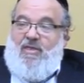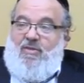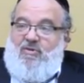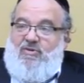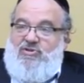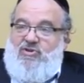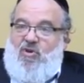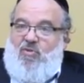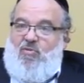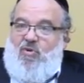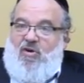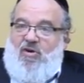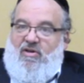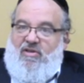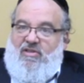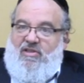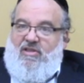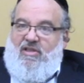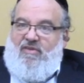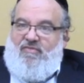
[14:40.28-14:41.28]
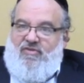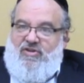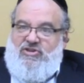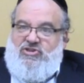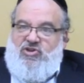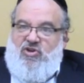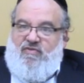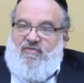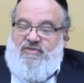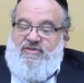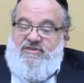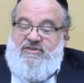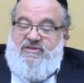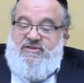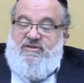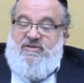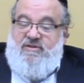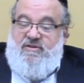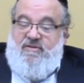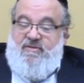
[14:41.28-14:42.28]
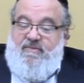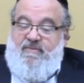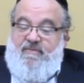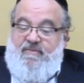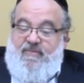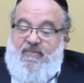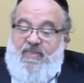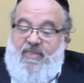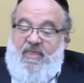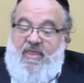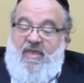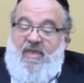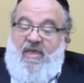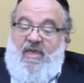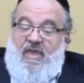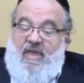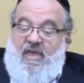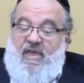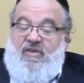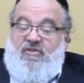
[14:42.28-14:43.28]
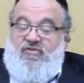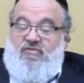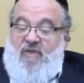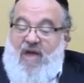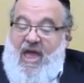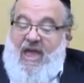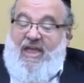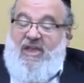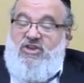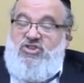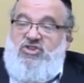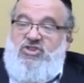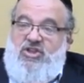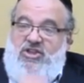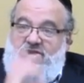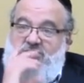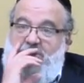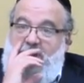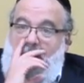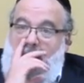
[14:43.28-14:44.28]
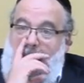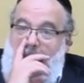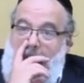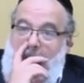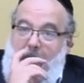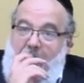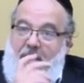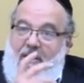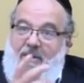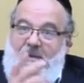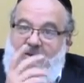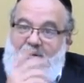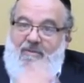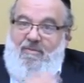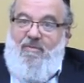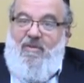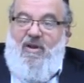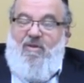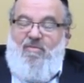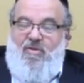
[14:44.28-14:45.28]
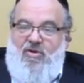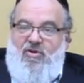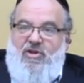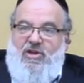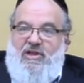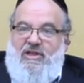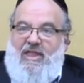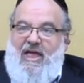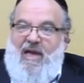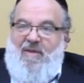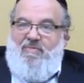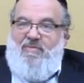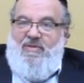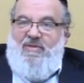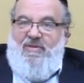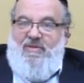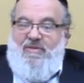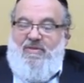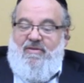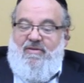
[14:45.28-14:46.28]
There was no more delivery service. SHLITA, but a miracle happened.